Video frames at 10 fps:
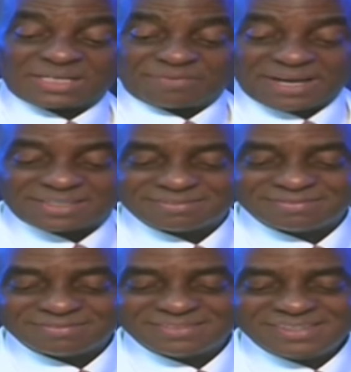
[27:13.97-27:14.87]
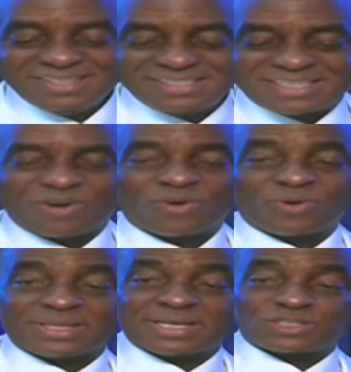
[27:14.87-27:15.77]
effect? Second
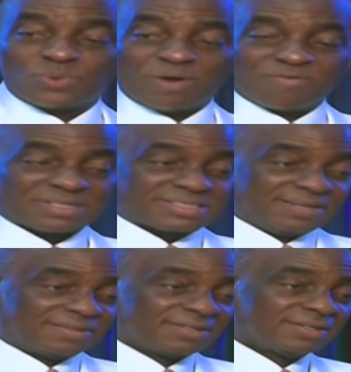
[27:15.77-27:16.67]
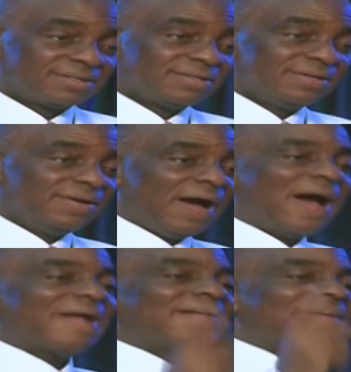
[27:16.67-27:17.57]
Corinthians 12, verse 7.
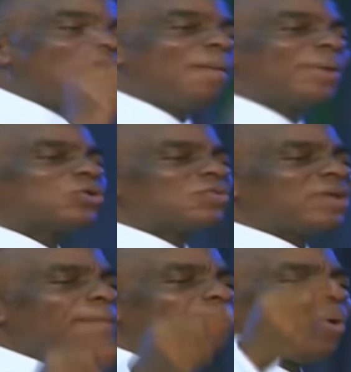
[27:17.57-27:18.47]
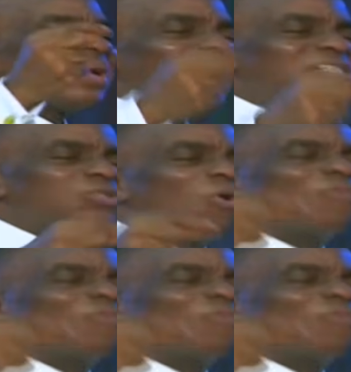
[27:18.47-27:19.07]
And now, because of the abundance of